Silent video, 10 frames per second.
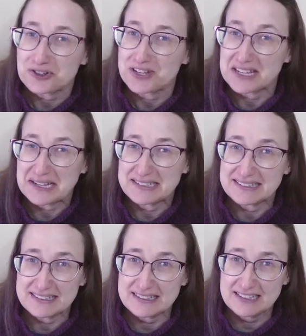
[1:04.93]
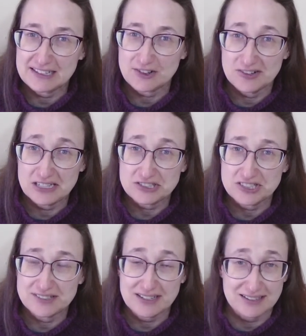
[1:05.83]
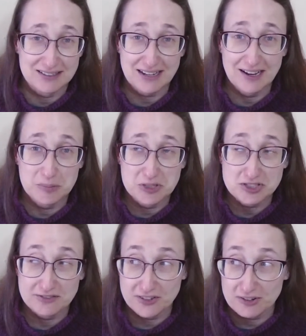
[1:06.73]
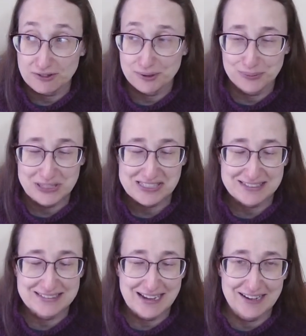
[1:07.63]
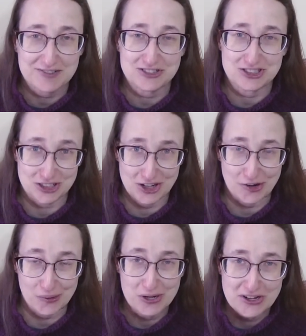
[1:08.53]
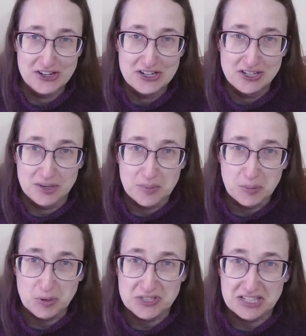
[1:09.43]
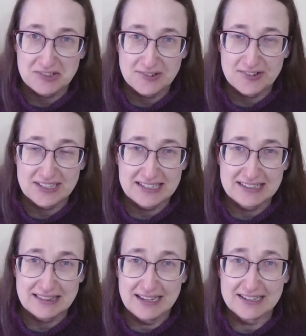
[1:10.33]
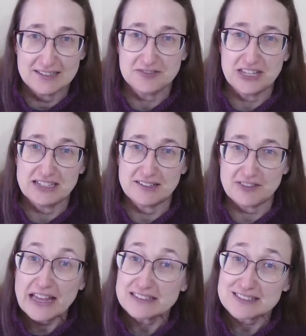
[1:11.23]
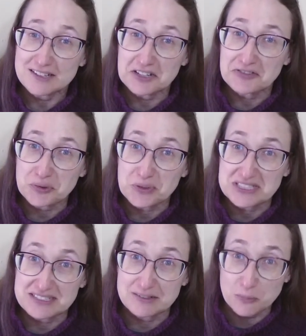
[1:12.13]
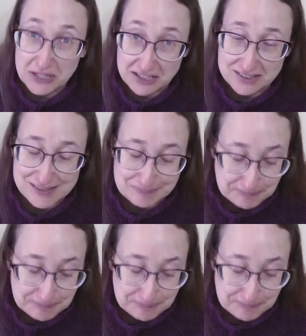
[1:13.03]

King did in our nation and how much farther we still have to go, particularly in light of the events of recent weeks.